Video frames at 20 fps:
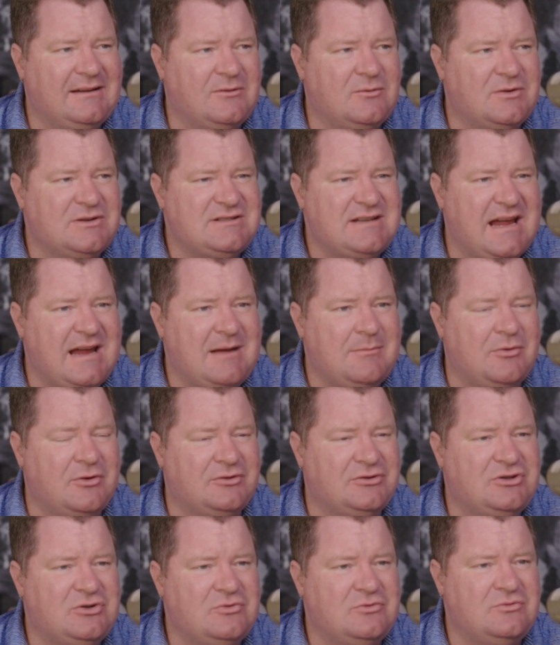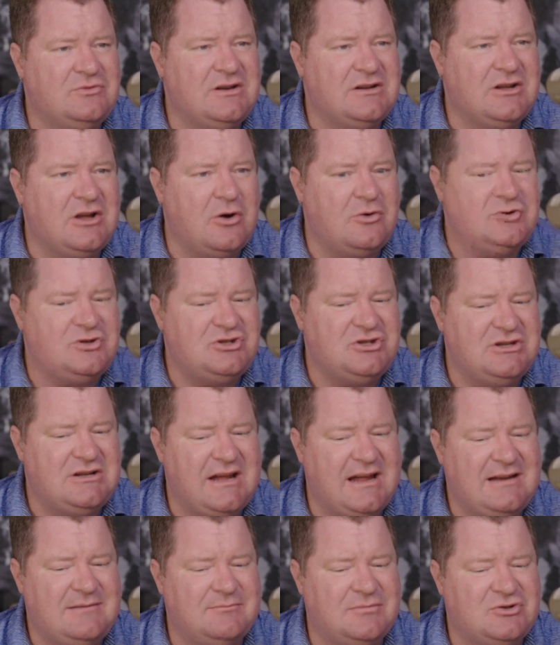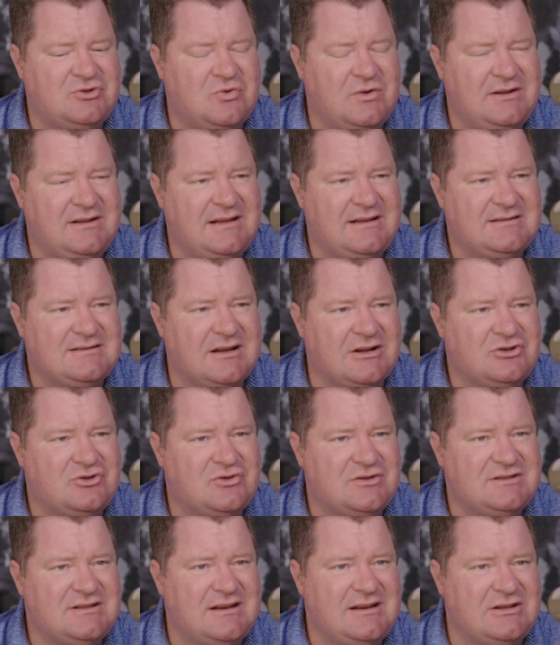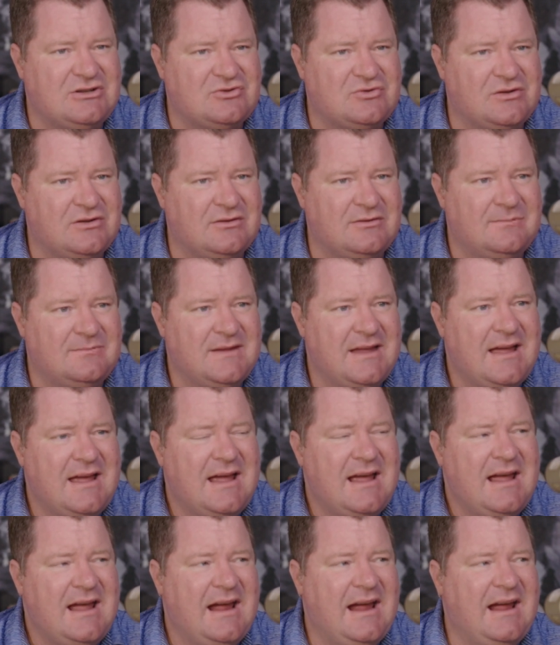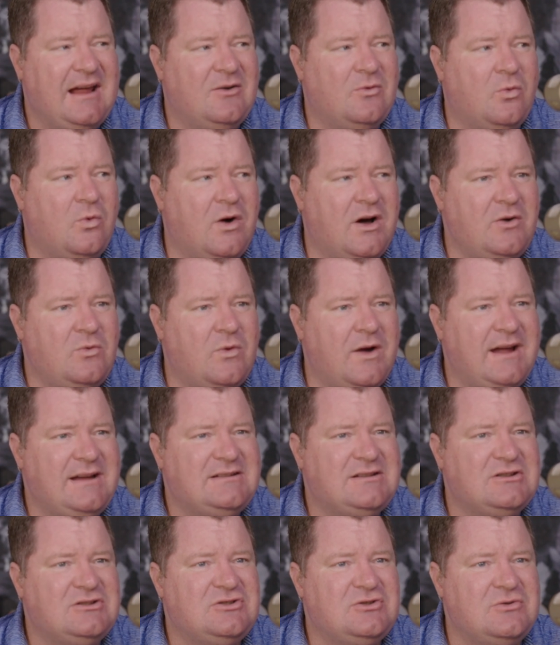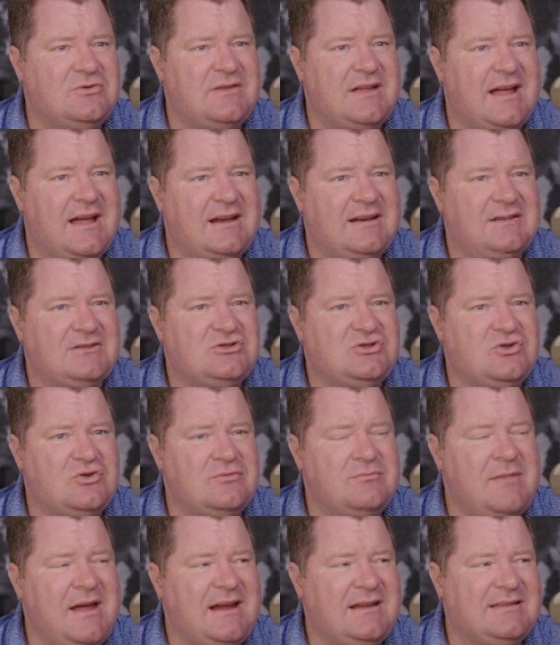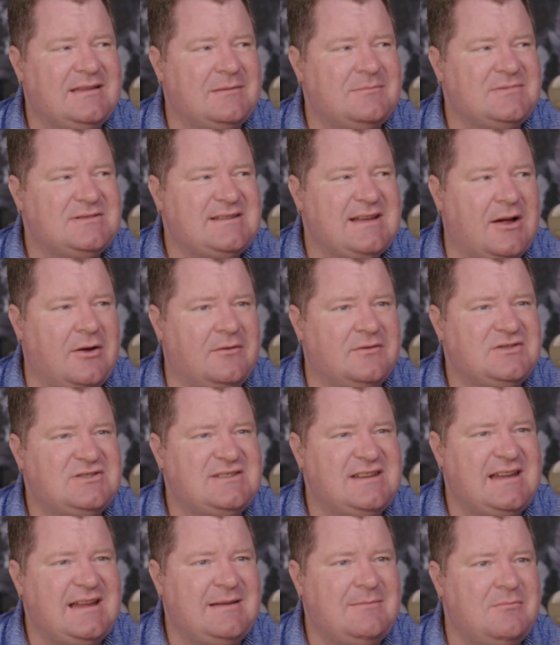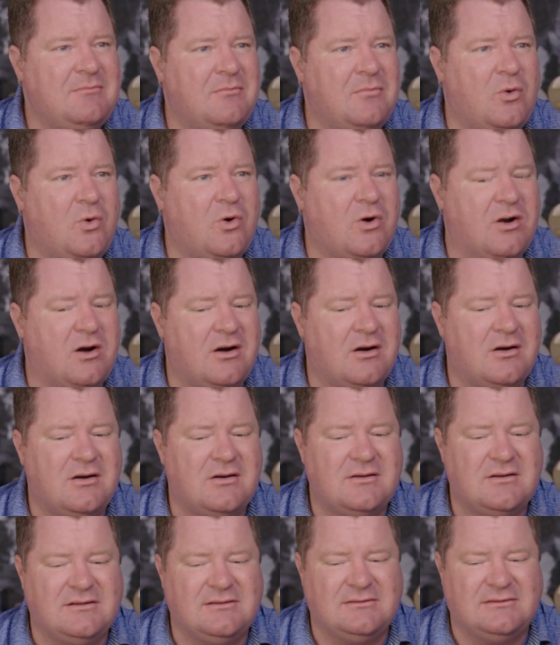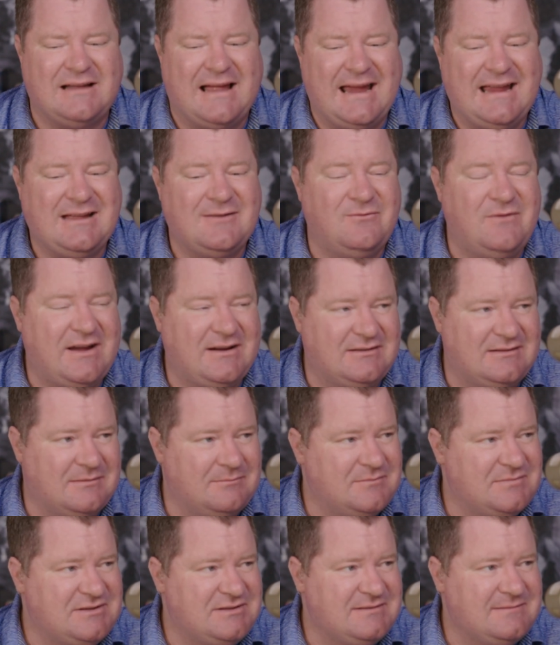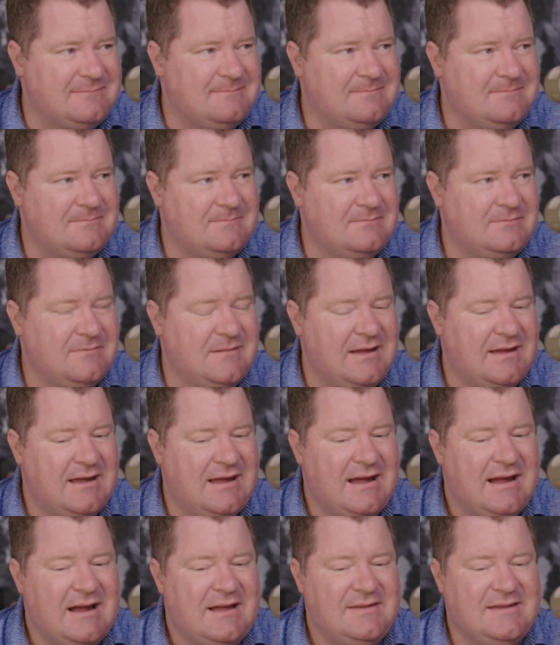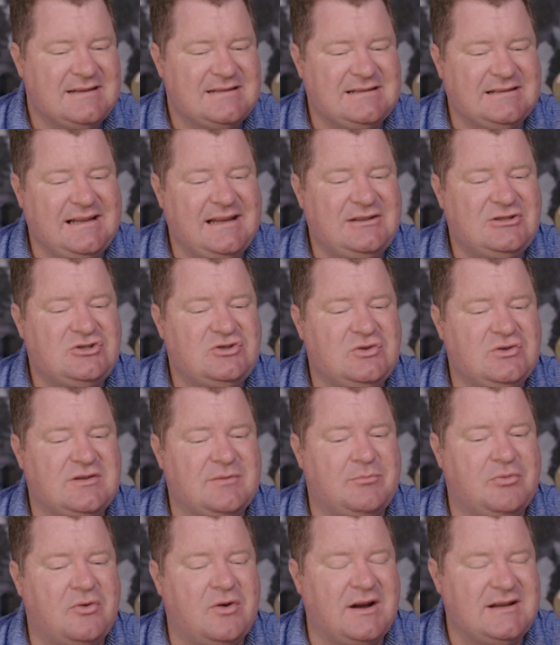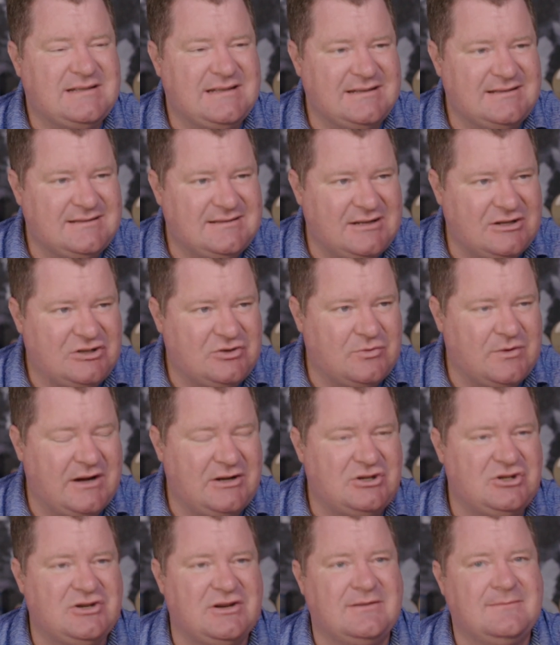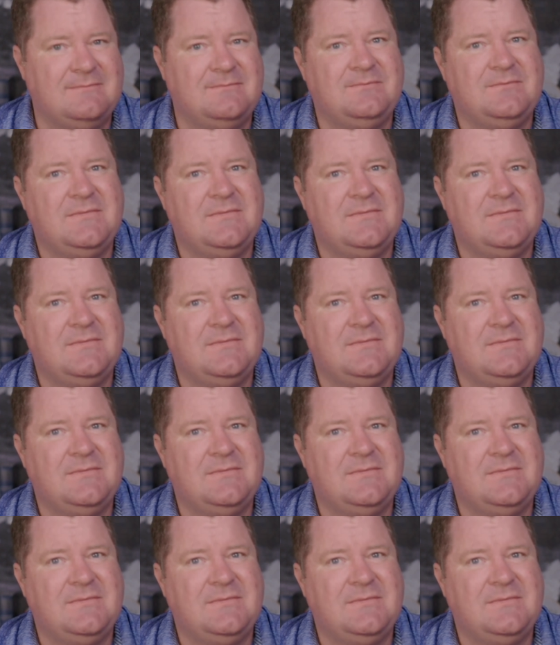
was able to negotiate between these countries and Israel. And one way to do that is to make themselves seem more like victims. This leads to the present situation.